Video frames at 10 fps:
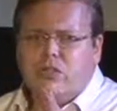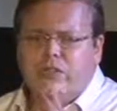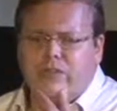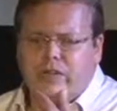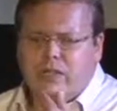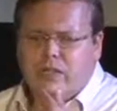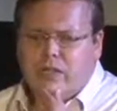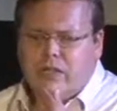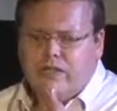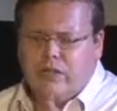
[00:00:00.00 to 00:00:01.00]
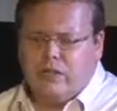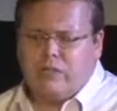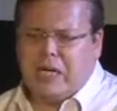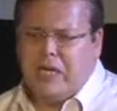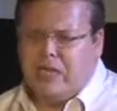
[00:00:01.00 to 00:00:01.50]
a good friend, uh, a friend
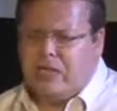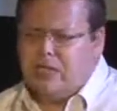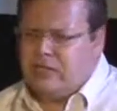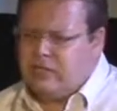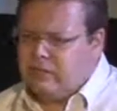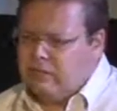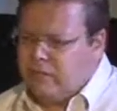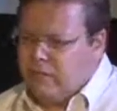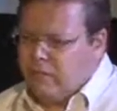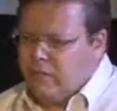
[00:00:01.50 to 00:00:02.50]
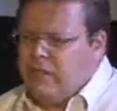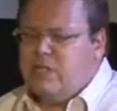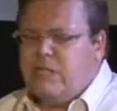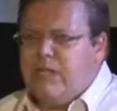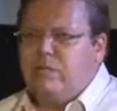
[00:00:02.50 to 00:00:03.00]
of mine, and he said, he,
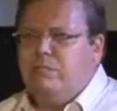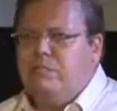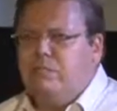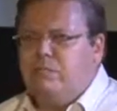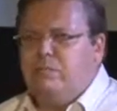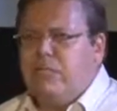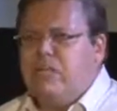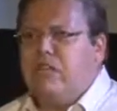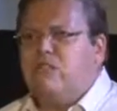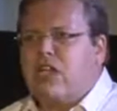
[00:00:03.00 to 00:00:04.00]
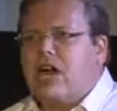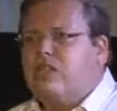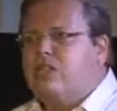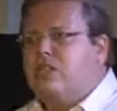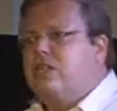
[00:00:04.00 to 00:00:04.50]
said, he had a, basically he was
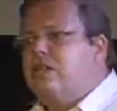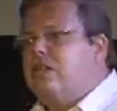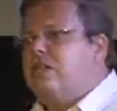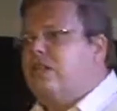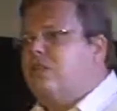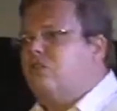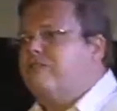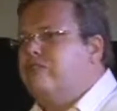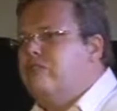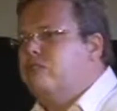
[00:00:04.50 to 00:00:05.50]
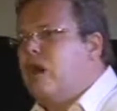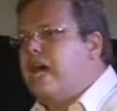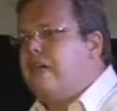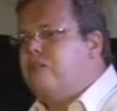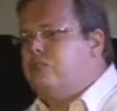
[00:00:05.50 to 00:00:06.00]
asked in a, in, a, in a conference
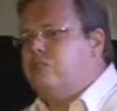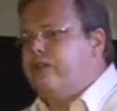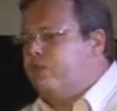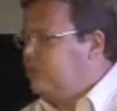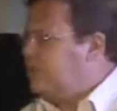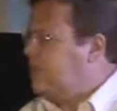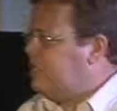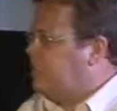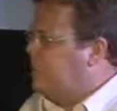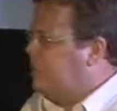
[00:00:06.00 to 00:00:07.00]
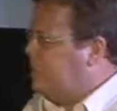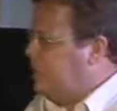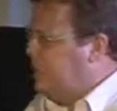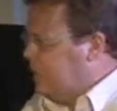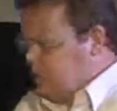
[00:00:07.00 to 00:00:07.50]
why he was doing all these experiments
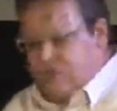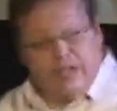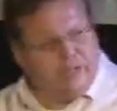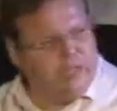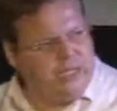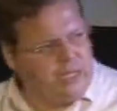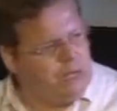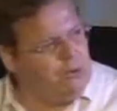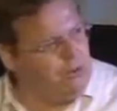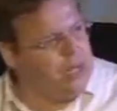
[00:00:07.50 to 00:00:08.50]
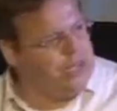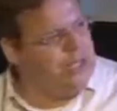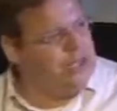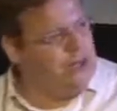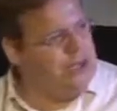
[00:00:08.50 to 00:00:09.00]
because they've been the number one
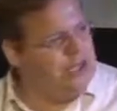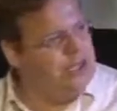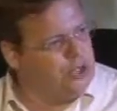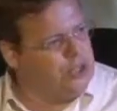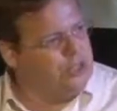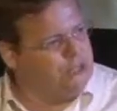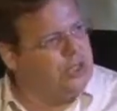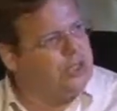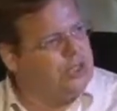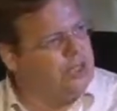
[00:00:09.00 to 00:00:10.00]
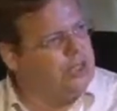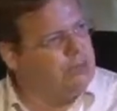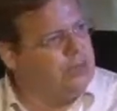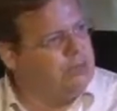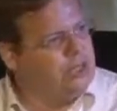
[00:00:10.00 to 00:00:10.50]
in Indonesia in terms of digital
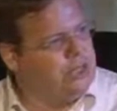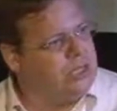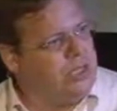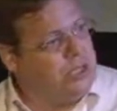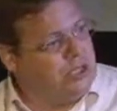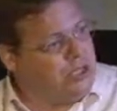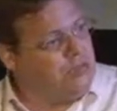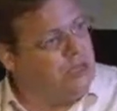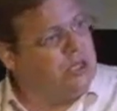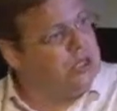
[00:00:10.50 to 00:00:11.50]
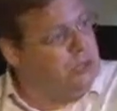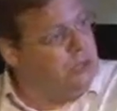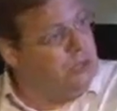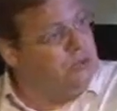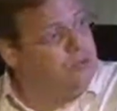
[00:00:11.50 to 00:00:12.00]
experiments. Uh, some work,
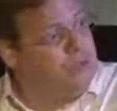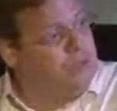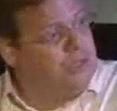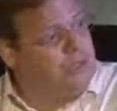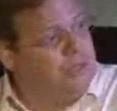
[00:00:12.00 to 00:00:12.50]
some don't work,